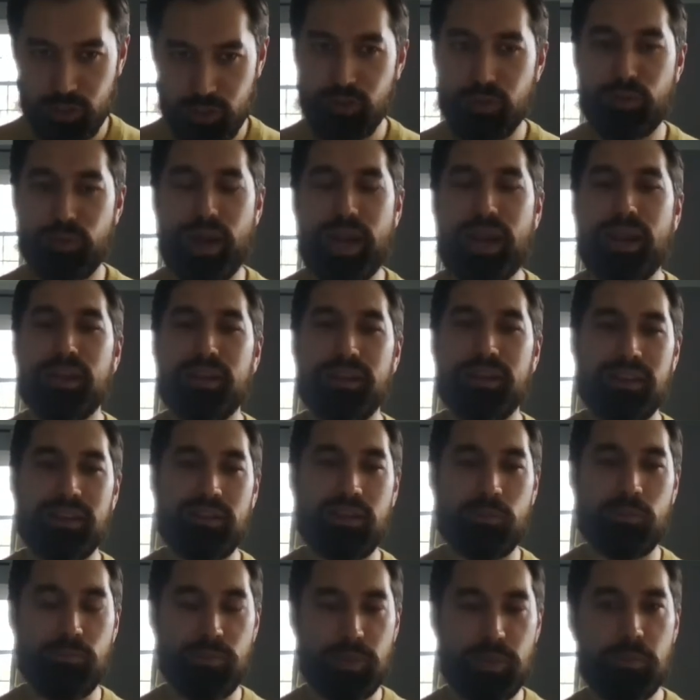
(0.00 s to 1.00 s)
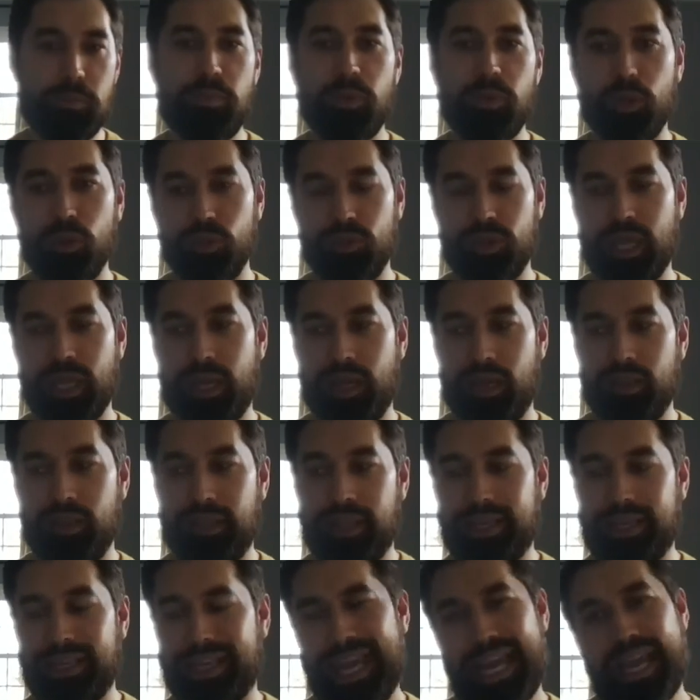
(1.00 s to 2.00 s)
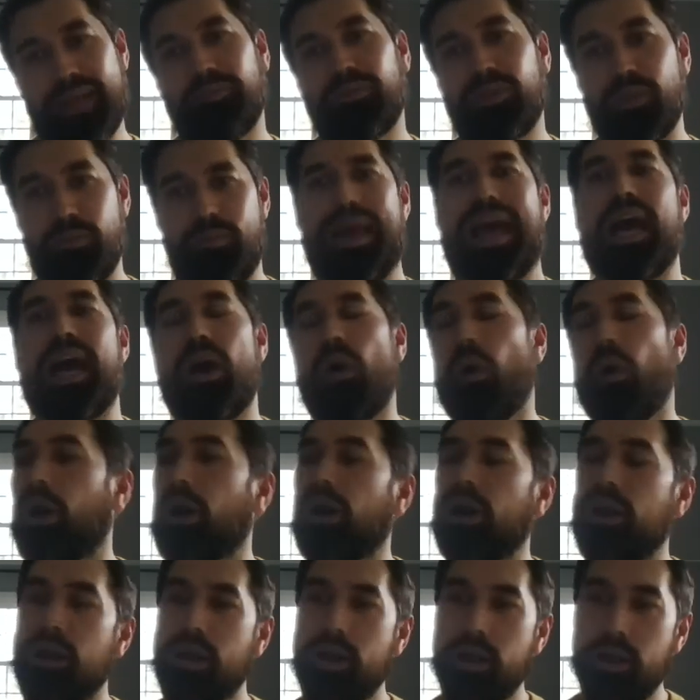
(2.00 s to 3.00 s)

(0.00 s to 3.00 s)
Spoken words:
right, that the people that came to power